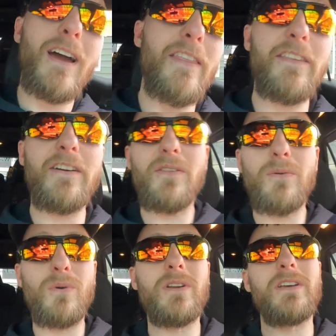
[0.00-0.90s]
and the other
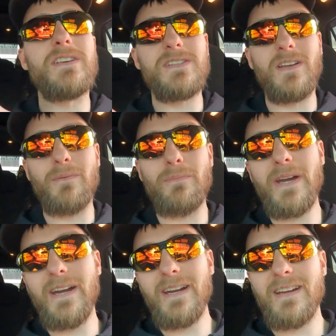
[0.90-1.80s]
one is on the
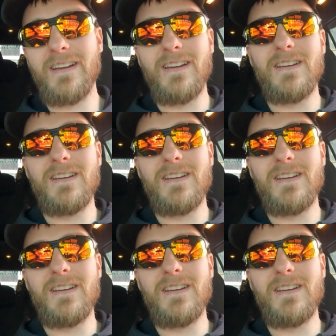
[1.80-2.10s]
back.